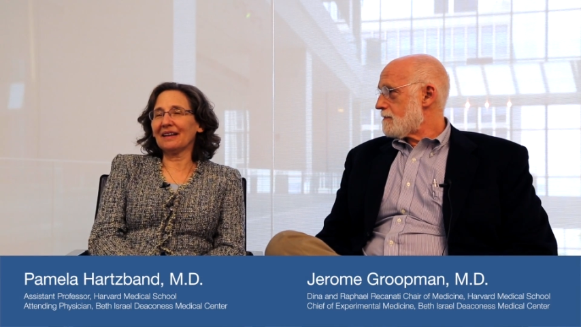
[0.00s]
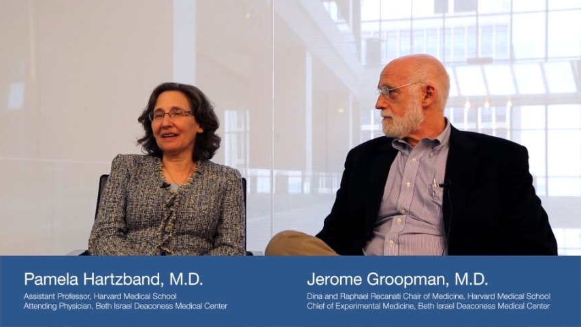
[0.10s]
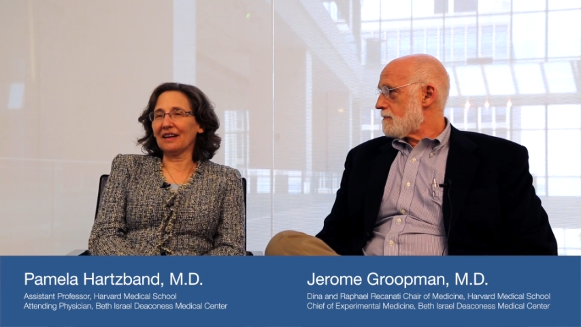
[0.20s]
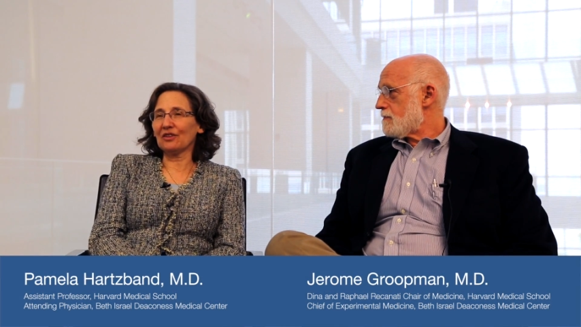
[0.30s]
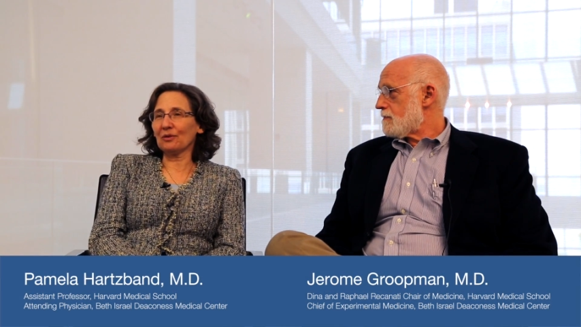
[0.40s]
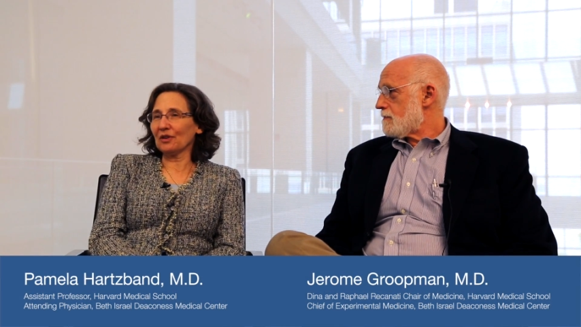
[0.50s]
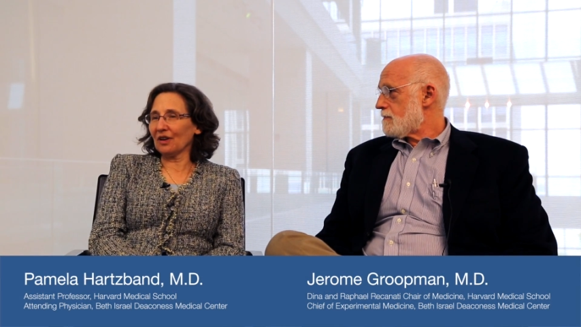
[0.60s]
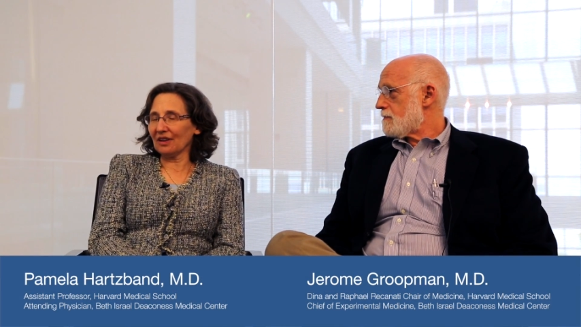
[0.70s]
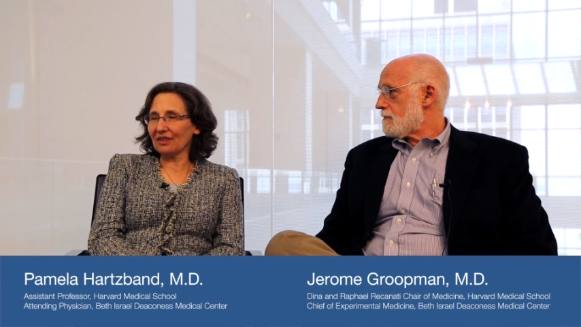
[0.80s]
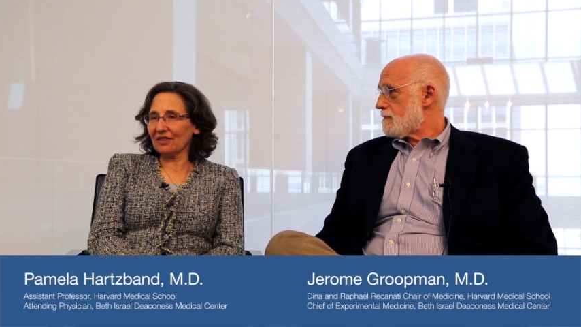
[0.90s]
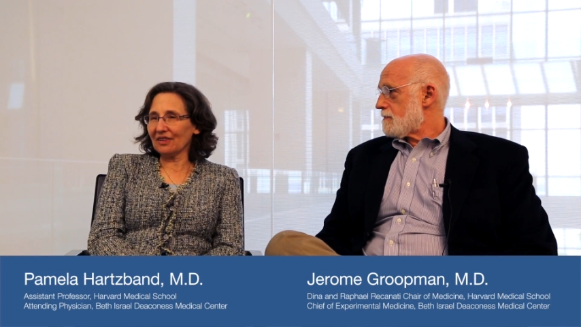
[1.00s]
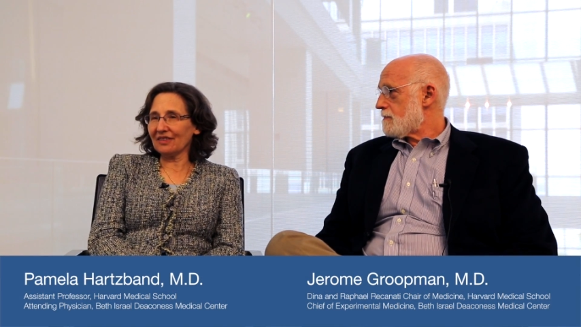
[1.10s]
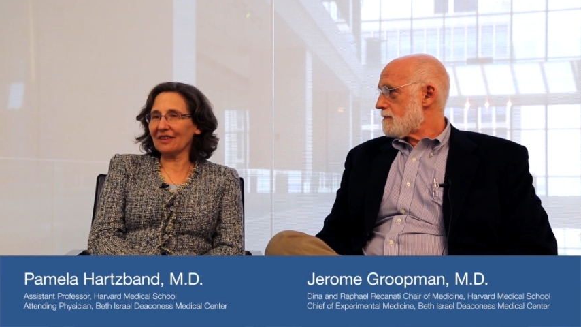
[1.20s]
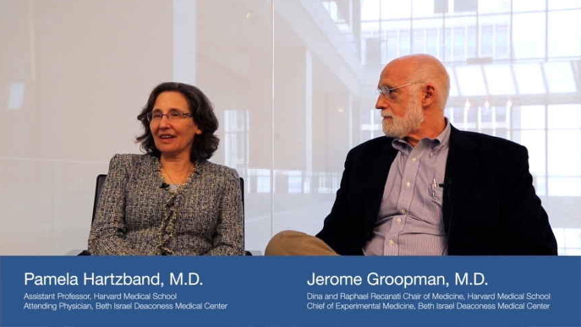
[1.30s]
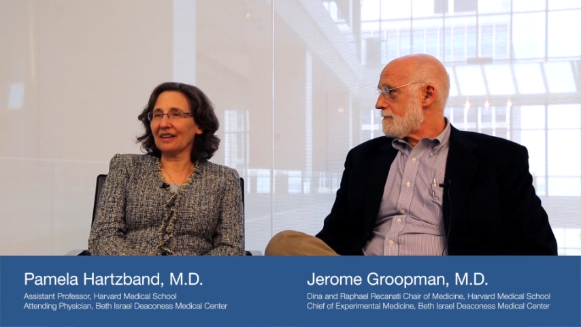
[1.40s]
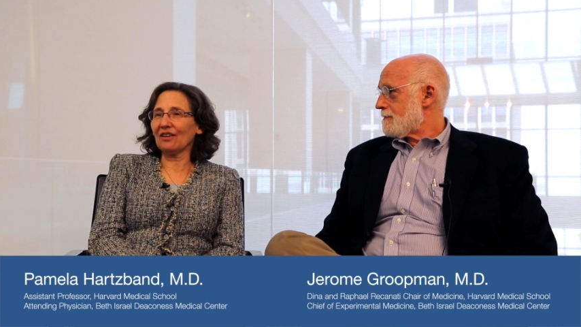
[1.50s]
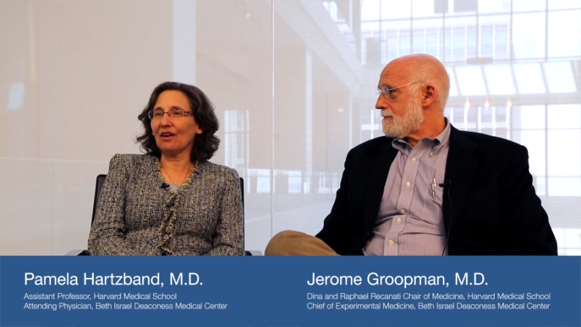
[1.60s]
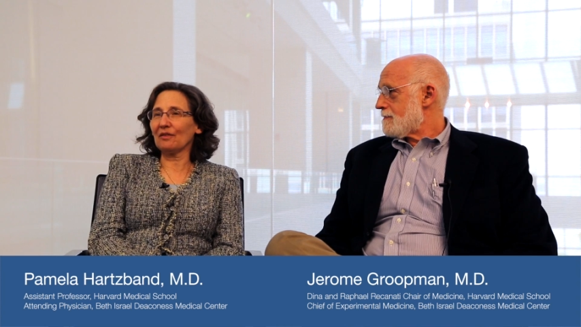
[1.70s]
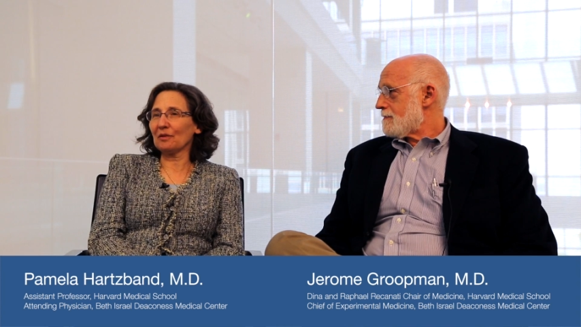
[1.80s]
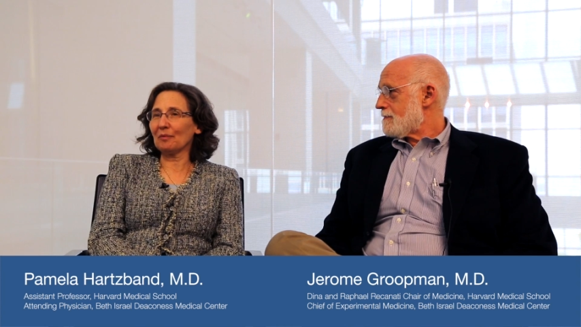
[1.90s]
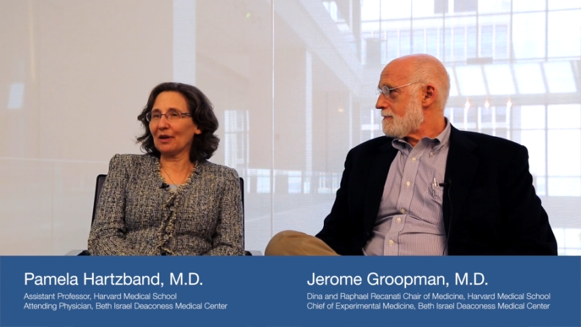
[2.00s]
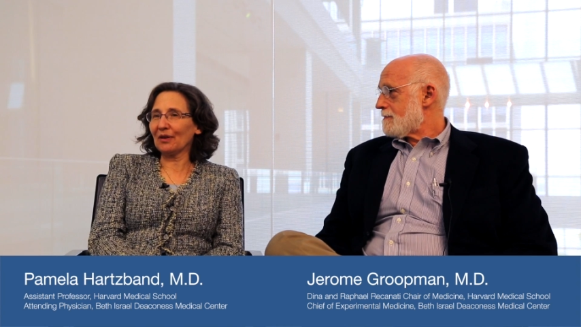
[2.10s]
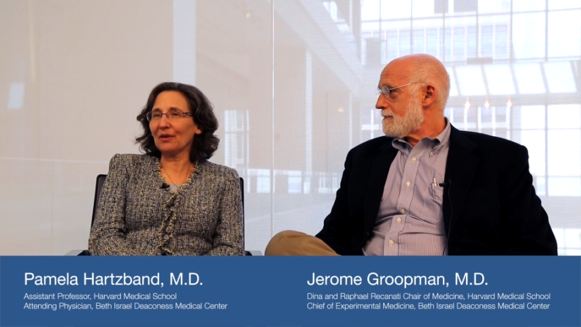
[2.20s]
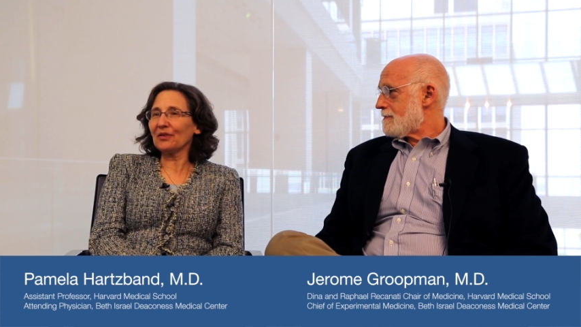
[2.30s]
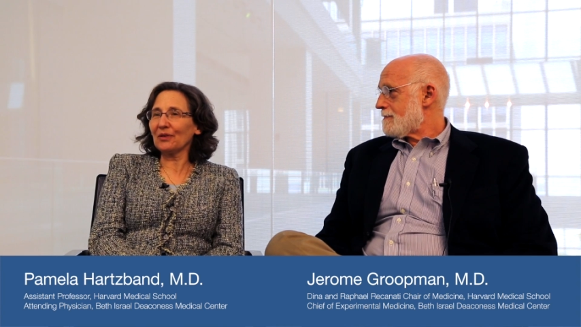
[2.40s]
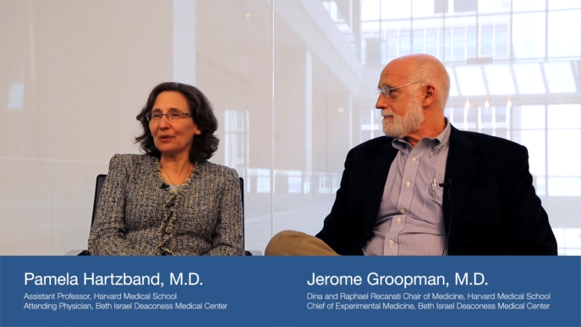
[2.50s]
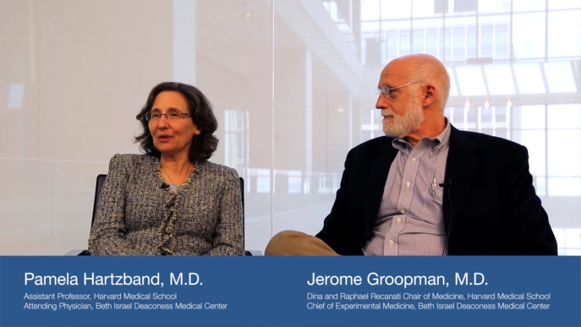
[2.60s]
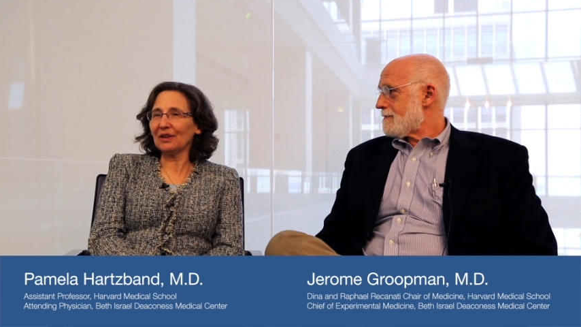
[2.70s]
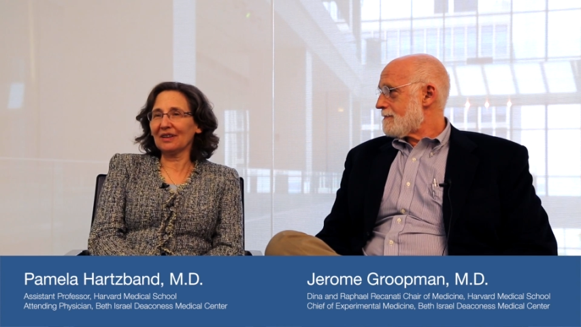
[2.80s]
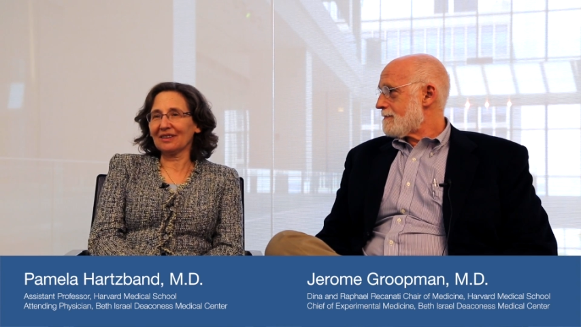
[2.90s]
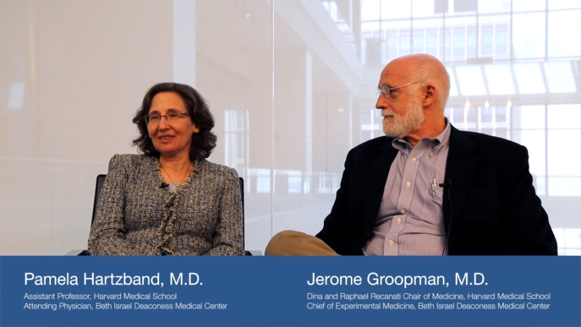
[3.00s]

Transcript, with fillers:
Speaker 1: an endocrinologist at Harvard Medical School.